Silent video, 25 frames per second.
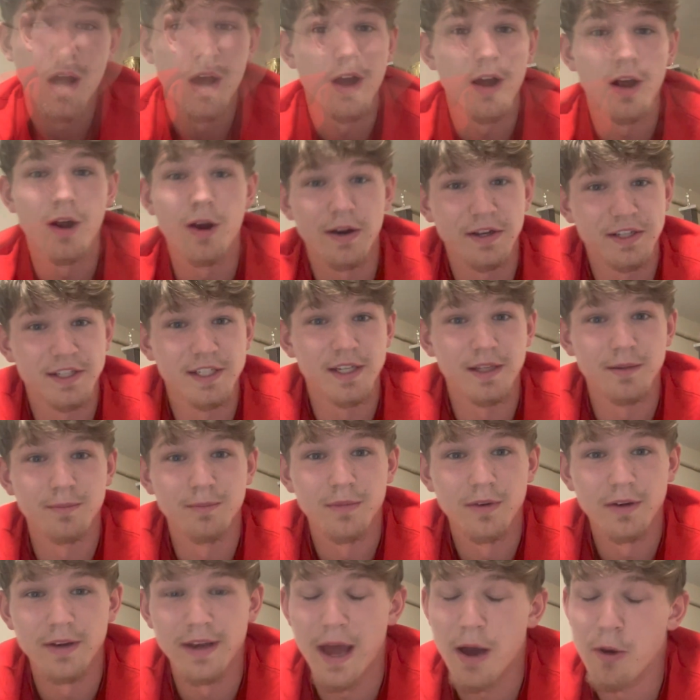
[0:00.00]
All right,
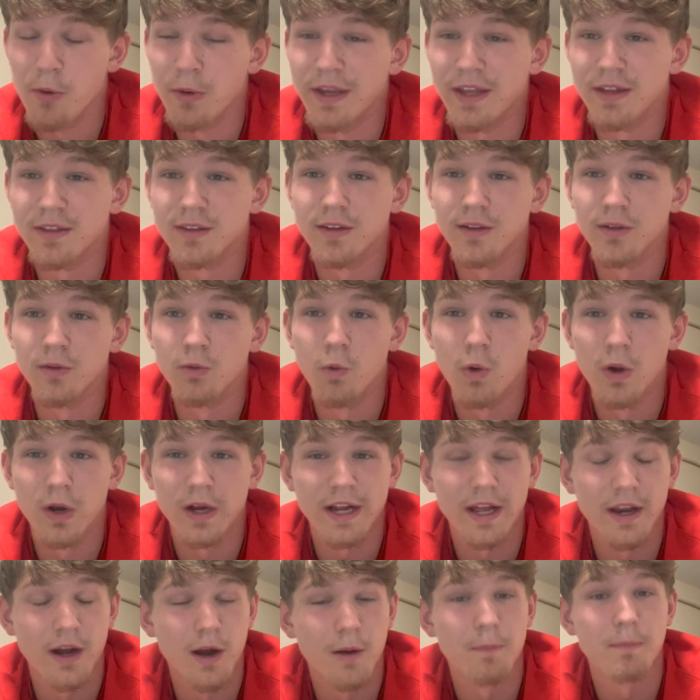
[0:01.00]
team, now we get to work
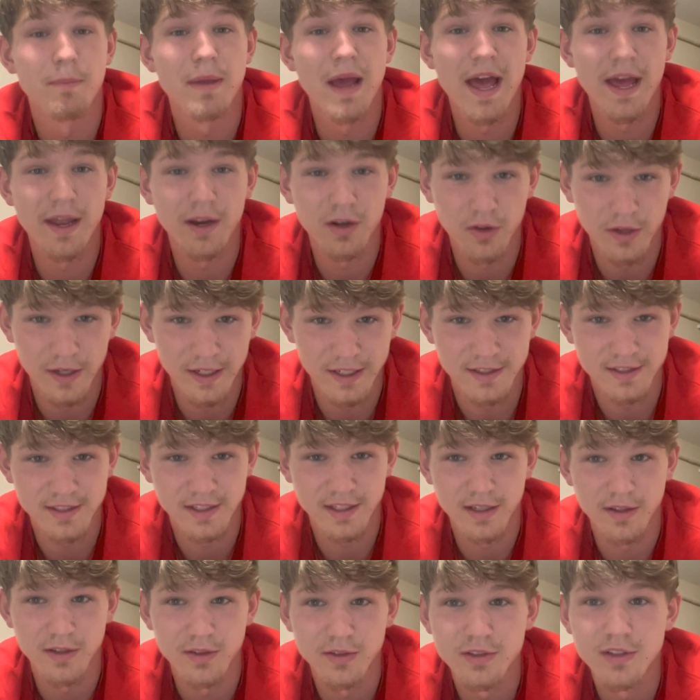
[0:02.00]
on our pedaling
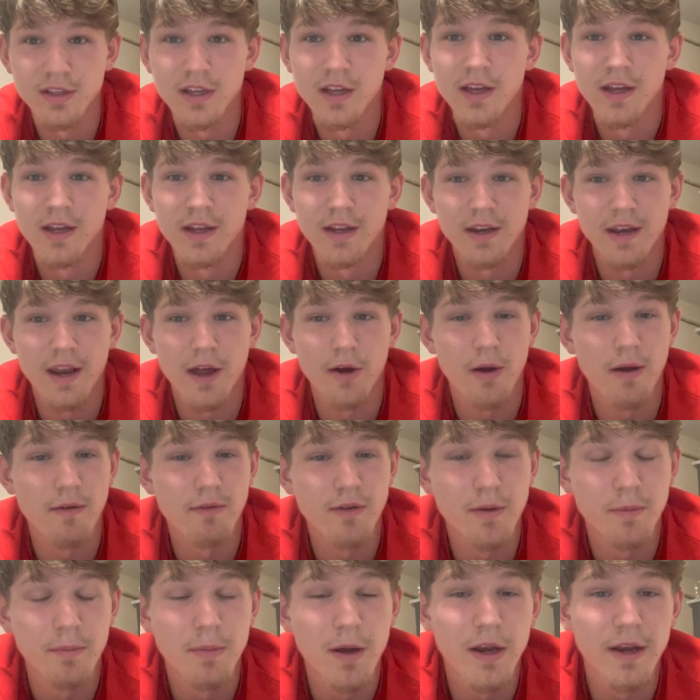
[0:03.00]
skills. Now
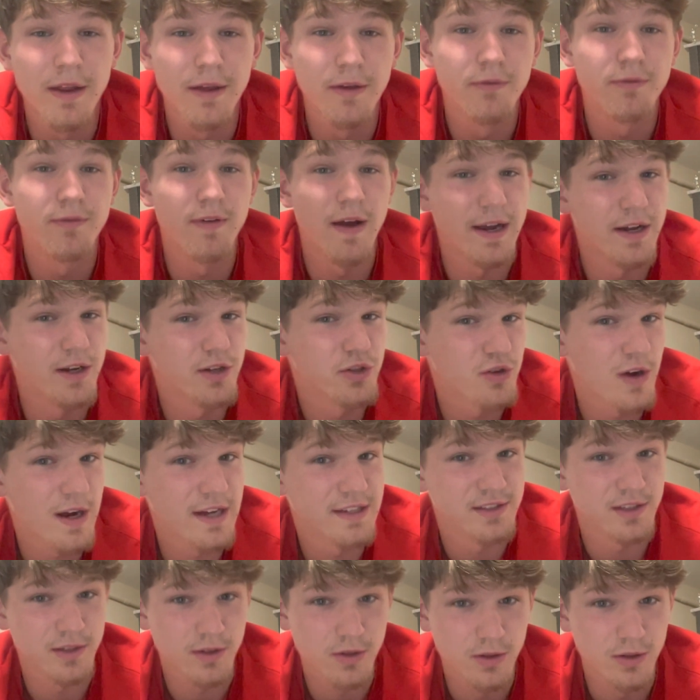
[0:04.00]
everybody find a
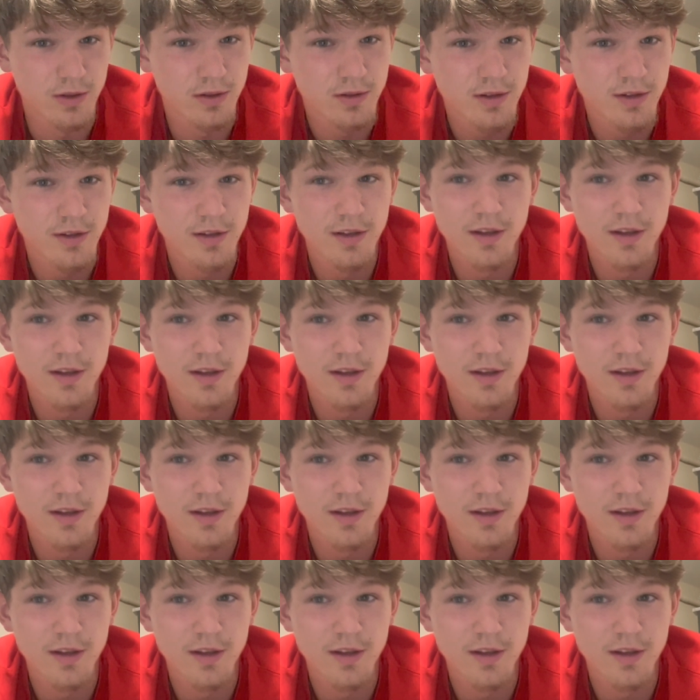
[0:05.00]
tricycle,